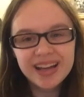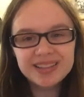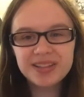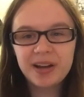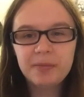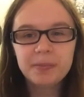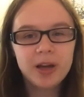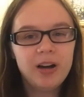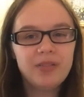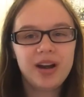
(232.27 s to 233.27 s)
So,
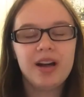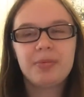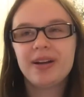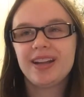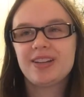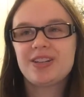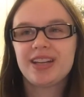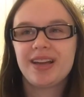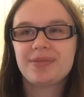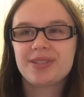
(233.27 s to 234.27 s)
overall, pretty
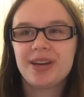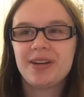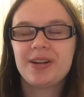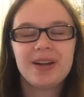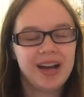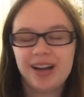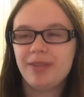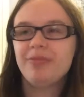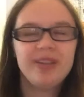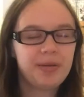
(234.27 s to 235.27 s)
interesting episode.
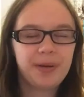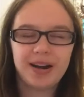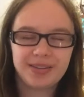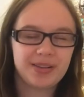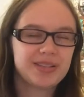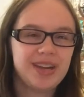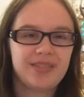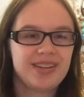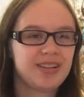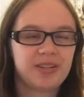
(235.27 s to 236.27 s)
Favorite part, though, is
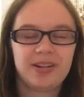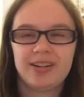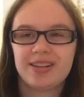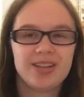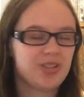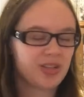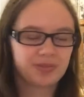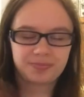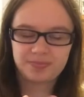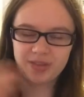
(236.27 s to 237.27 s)
definitely Todoroki's
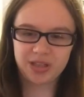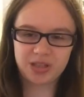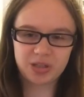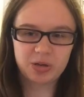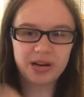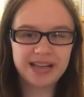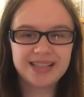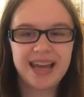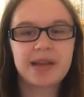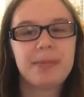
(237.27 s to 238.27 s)
just quick
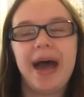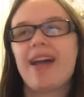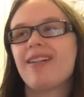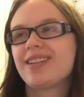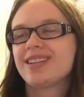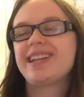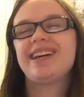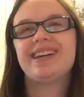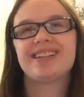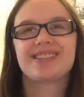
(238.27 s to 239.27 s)
as heck battle.
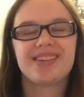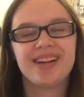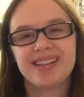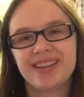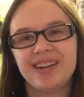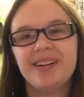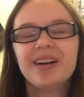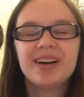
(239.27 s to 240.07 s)
It's great, though.